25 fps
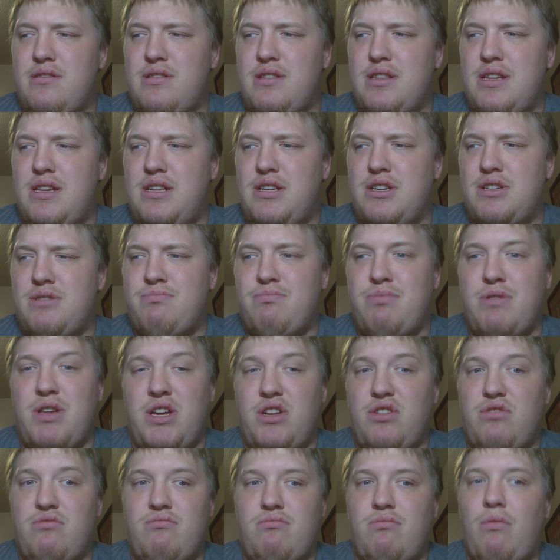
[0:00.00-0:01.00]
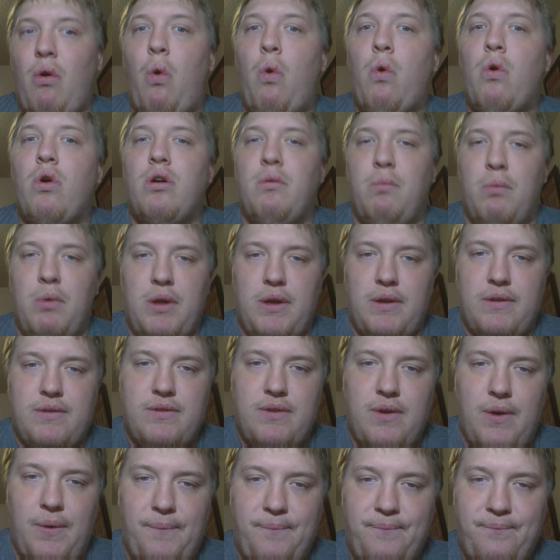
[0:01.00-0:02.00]
they just played horribly.
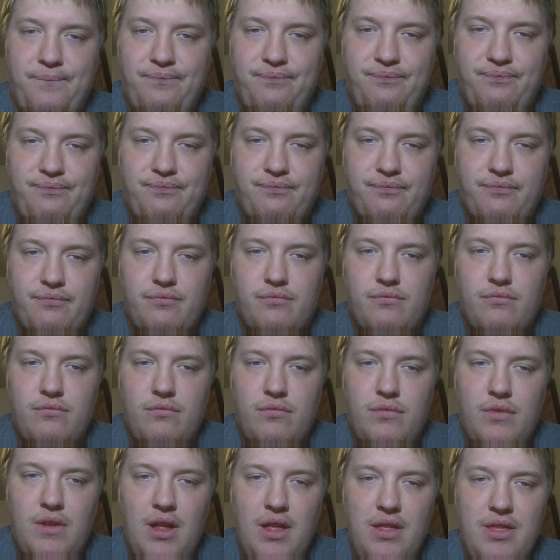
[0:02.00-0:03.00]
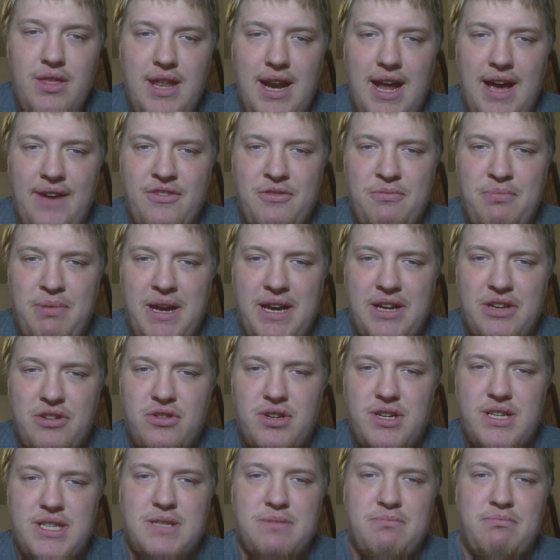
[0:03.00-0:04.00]
So, and then I have the
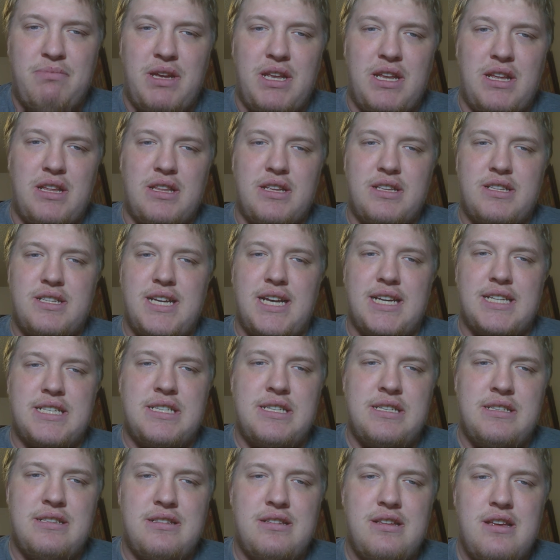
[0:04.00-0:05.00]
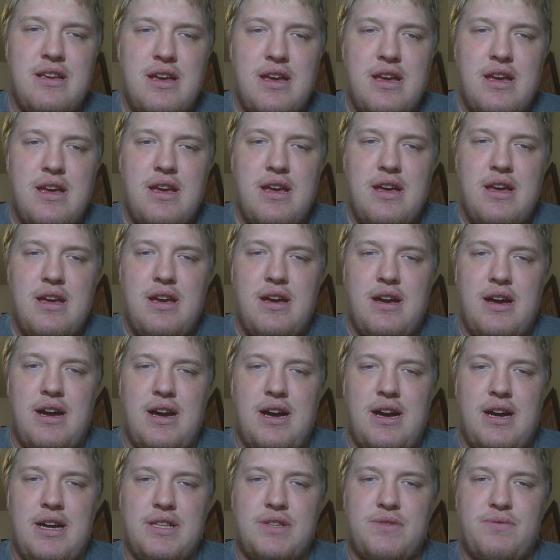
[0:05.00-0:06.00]
Patriots beating the Texans
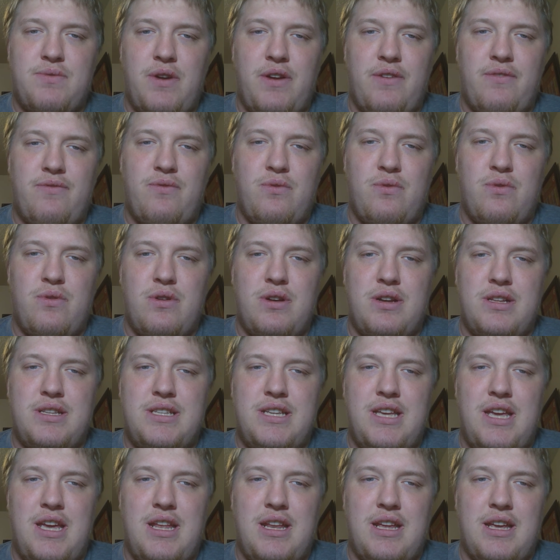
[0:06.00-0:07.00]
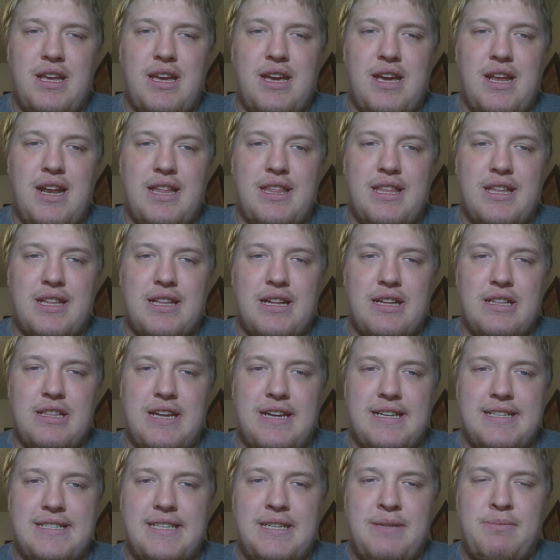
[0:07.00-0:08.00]
24-10. Again, I think they're
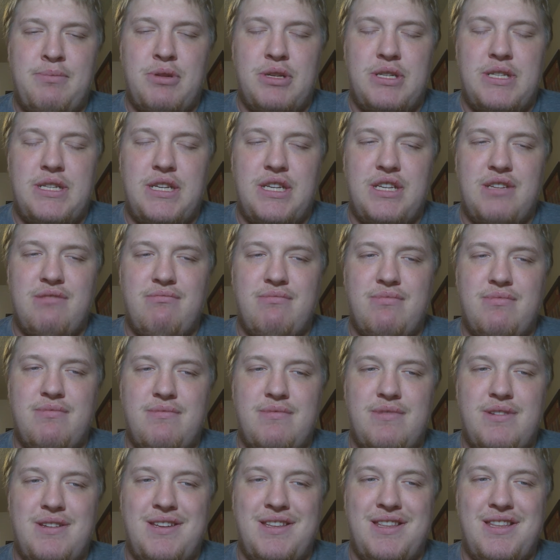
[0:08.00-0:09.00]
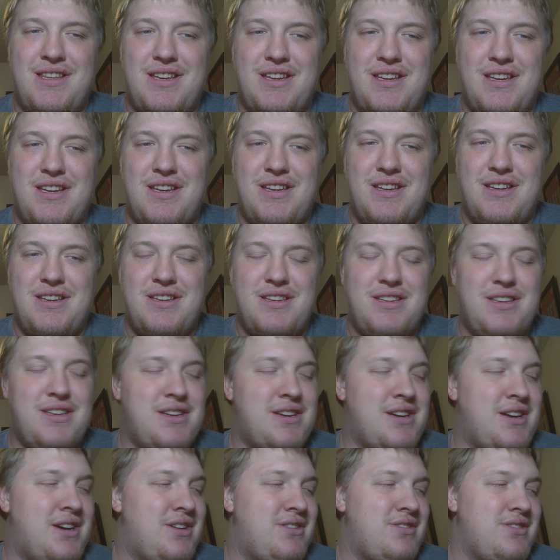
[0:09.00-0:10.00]
that sleeper team in the,
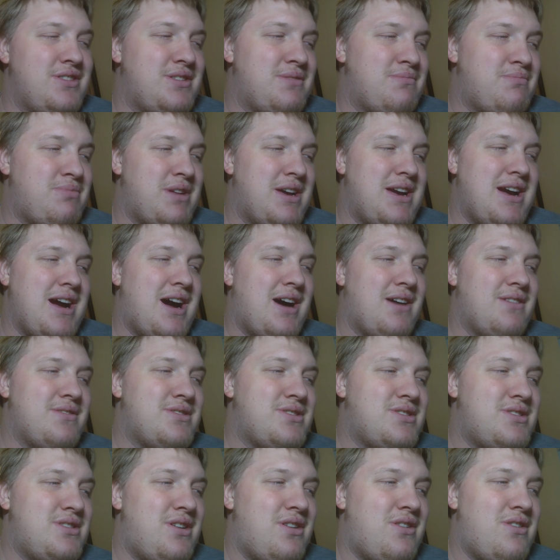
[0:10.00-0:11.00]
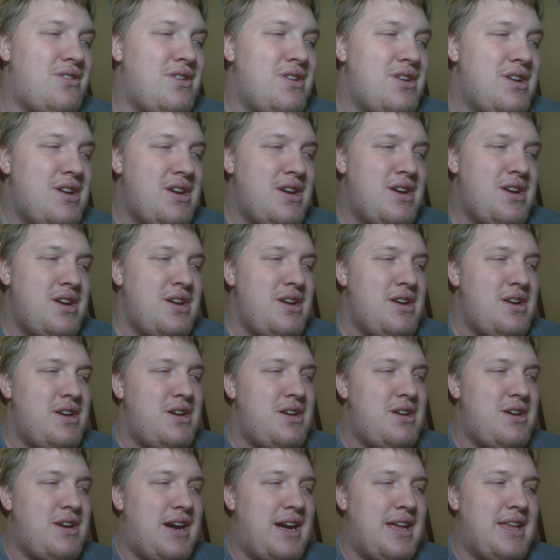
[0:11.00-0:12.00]
you know, in the playoffs. So,
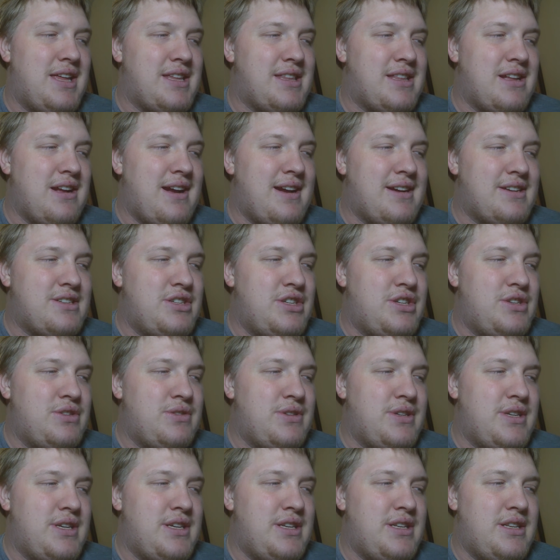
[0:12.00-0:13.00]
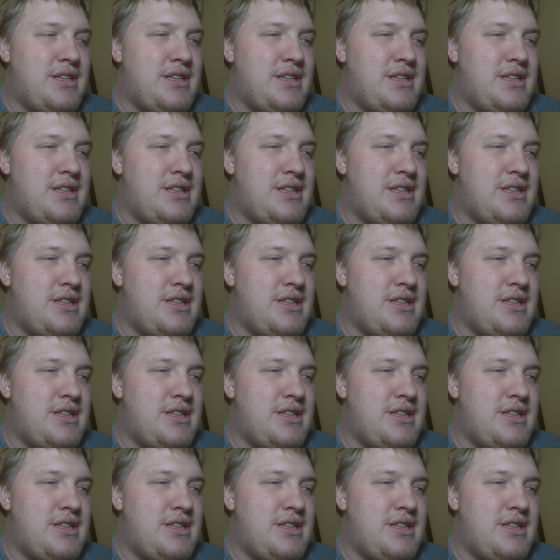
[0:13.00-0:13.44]
I think they're actually doing